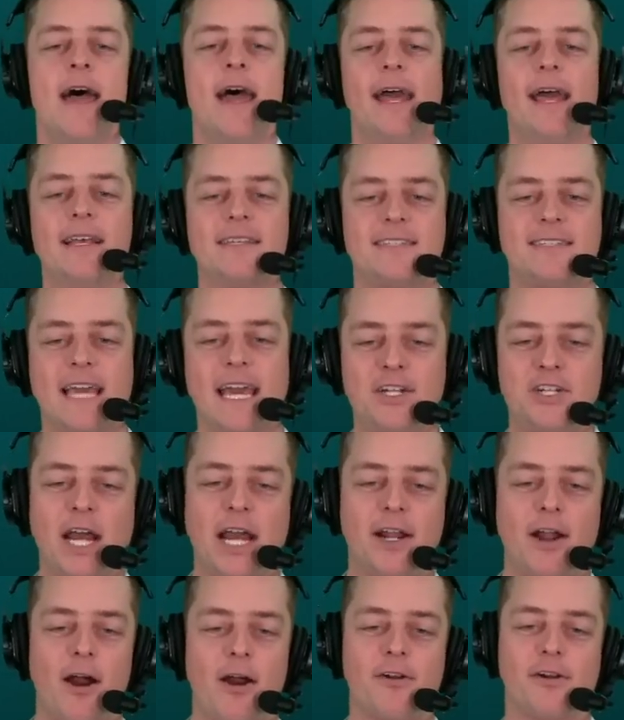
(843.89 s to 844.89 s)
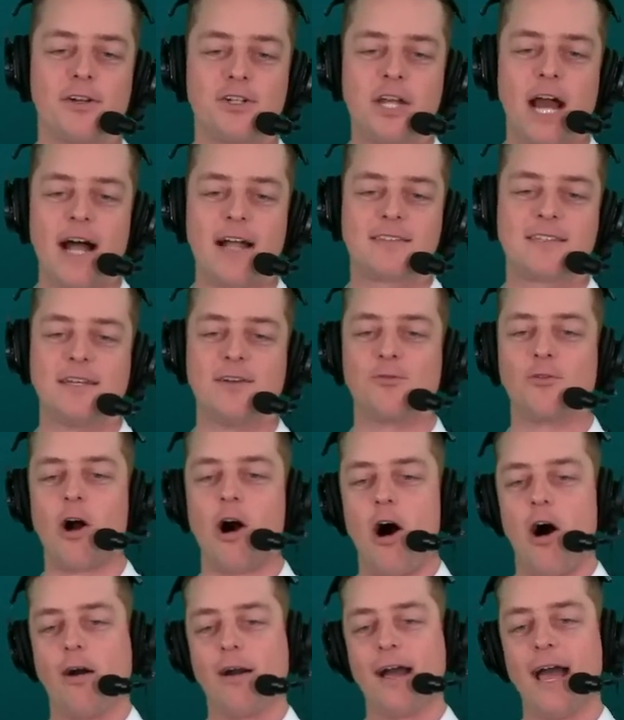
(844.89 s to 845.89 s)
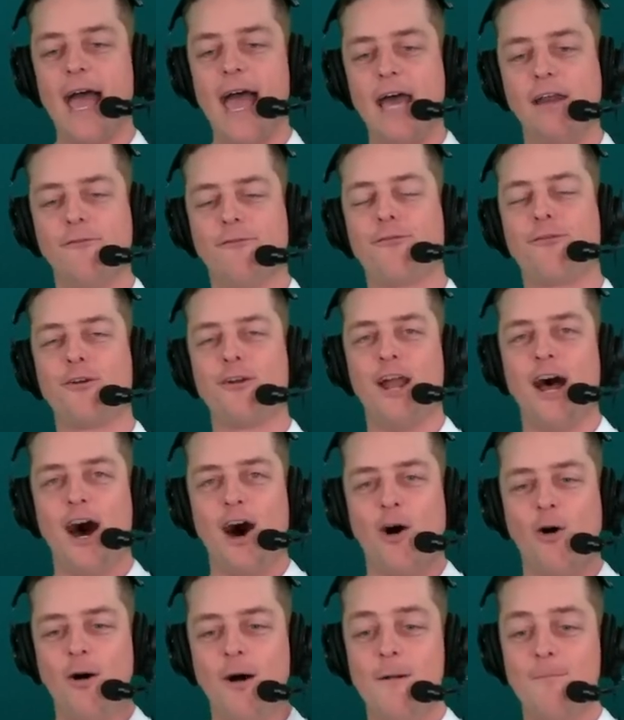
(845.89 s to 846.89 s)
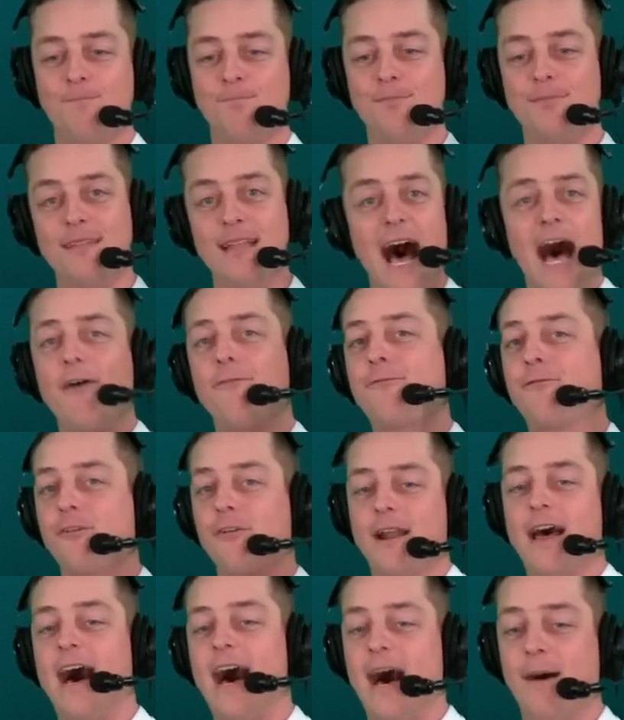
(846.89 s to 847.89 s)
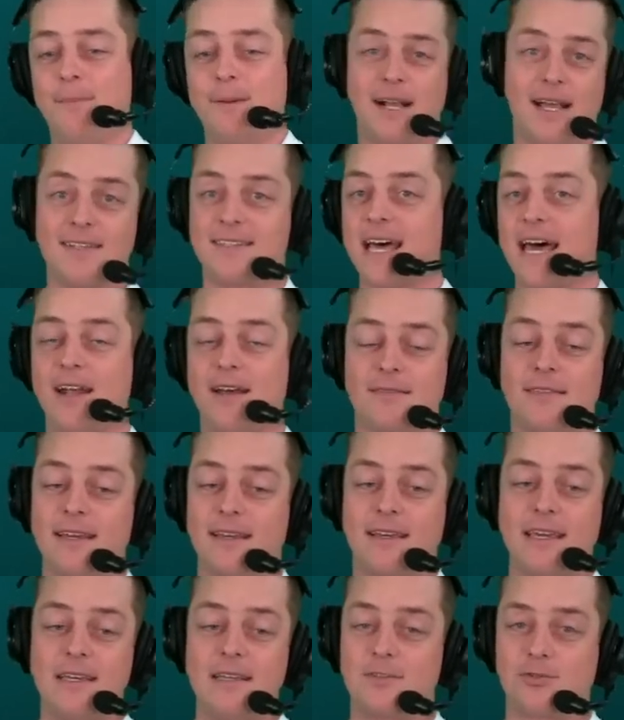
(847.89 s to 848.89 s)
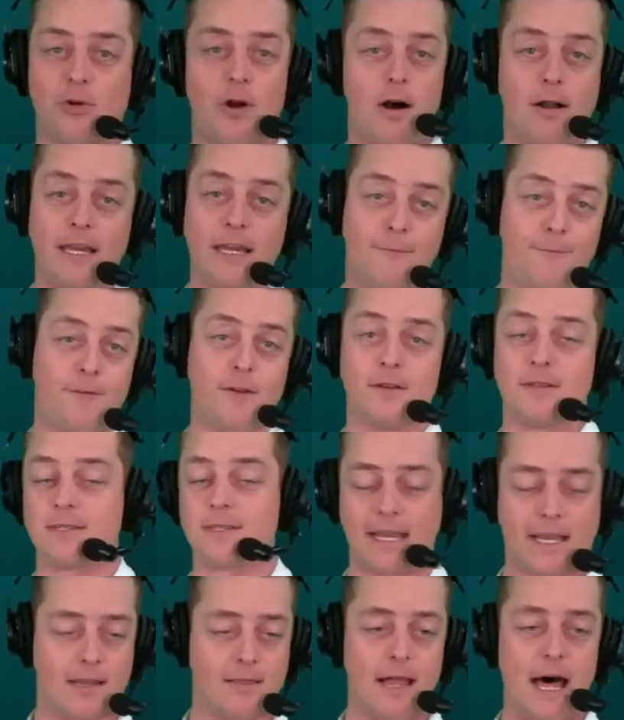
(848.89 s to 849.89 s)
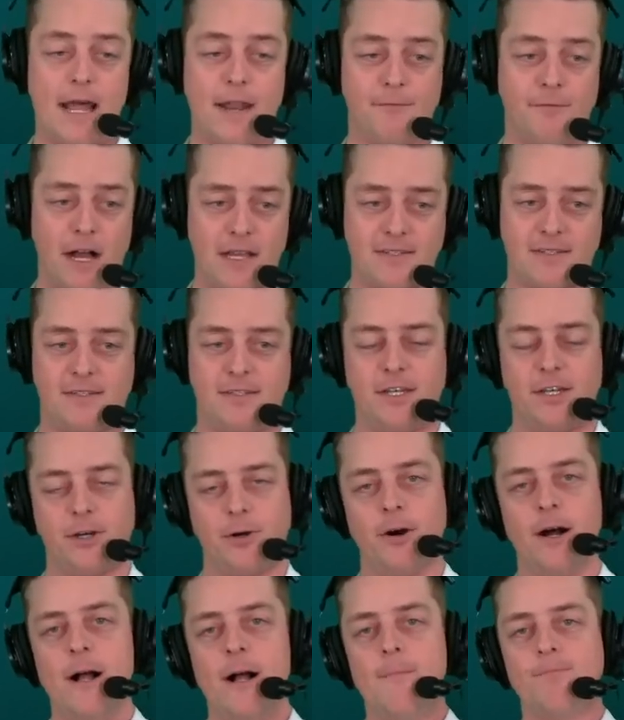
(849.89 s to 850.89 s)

Is CJ Gardner-Johnson wrong? And for no, not for nah, because I don't think he's wrong. He feels like a lot of us do.